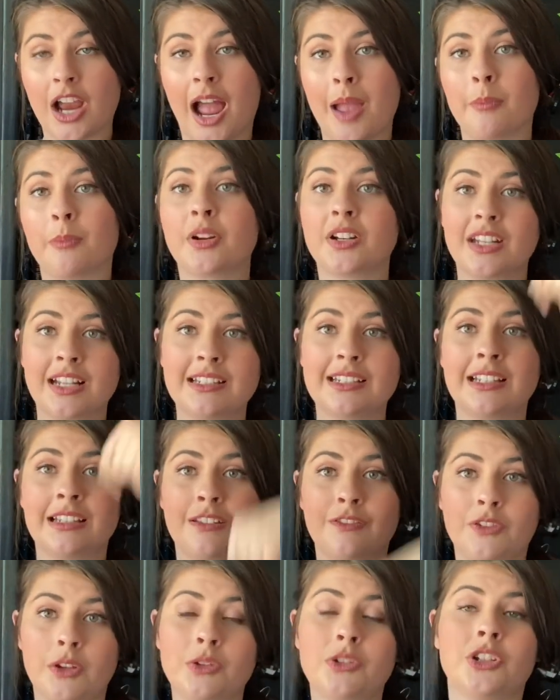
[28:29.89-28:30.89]
I'm predicting
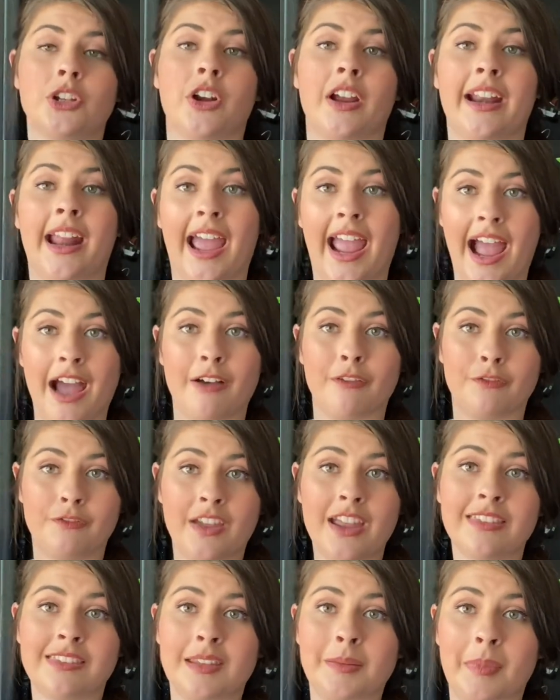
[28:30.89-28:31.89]
the future and I have
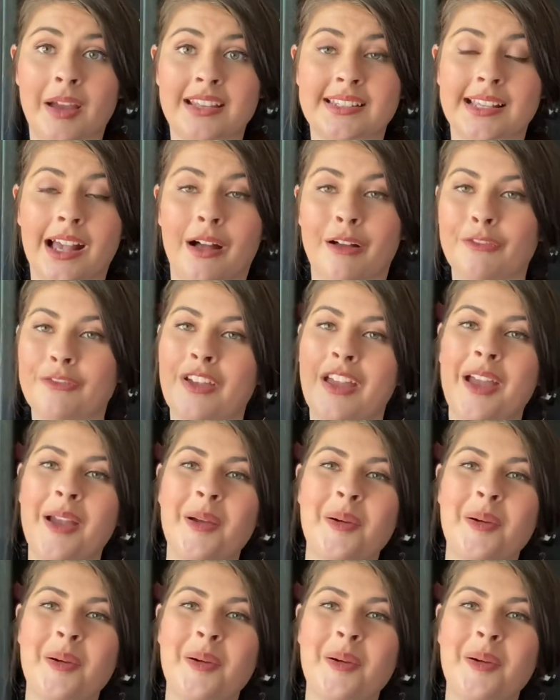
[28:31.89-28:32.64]
faith in myself.